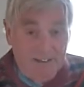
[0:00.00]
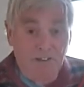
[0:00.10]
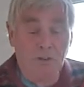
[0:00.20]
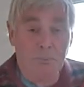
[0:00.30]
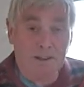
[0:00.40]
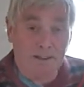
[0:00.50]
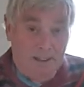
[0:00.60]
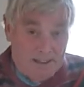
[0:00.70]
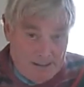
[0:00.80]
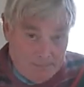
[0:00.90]
position
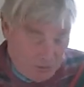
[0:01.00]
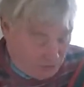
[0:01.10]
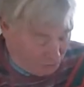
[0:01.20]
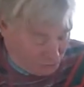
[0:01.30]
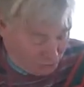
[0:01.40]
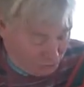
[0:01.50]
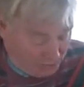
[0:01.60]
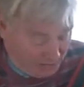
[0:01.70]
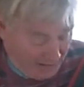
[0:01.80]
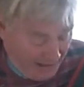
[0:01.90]
and
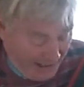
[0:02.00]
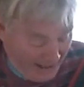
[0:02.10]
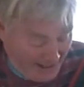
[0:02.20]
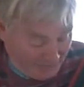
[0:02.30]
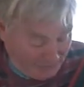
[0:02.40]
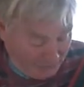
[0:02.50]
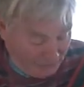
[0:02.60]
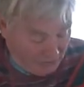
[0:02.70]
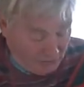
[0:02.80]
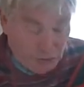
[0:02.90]
straight, so
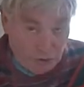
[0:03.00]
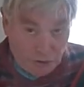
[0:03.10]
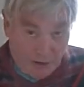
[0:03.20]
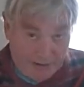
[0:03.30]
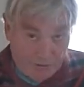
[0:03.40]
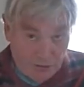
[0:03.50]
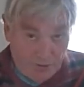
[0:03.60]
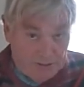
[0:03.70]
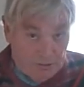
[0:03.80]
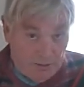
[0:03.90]
if they're
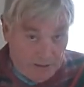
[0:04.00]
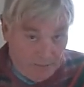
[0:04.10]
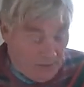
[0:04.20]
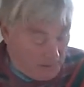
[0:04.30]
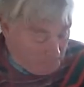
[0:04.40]
bent, the